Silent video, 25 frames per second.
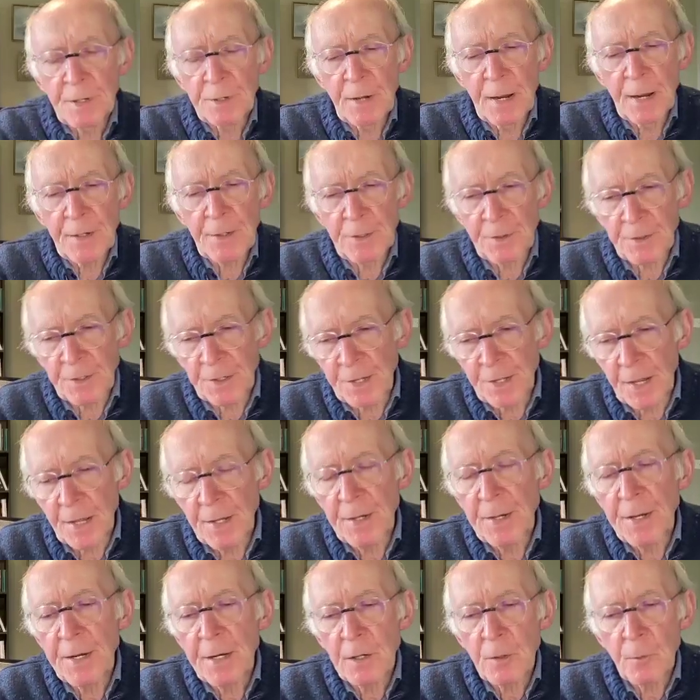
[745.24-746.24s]
in
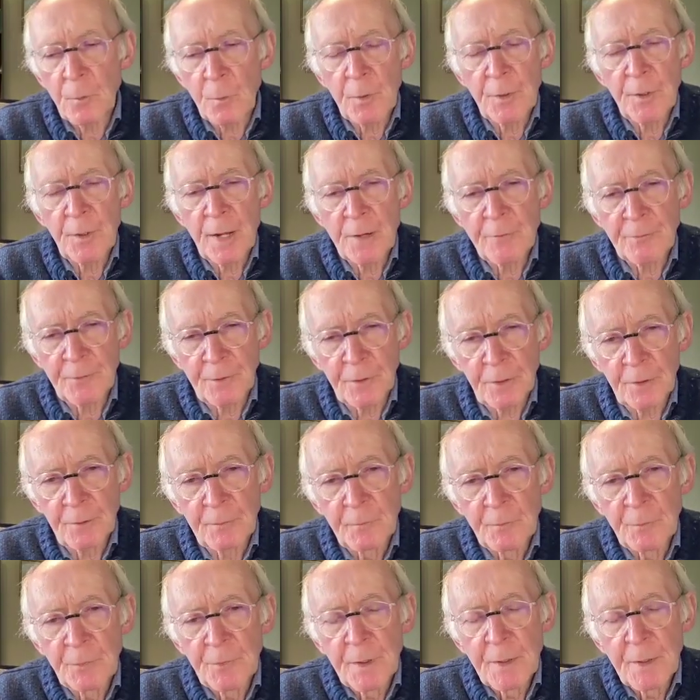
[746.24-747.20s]
Letterkenny or wherever,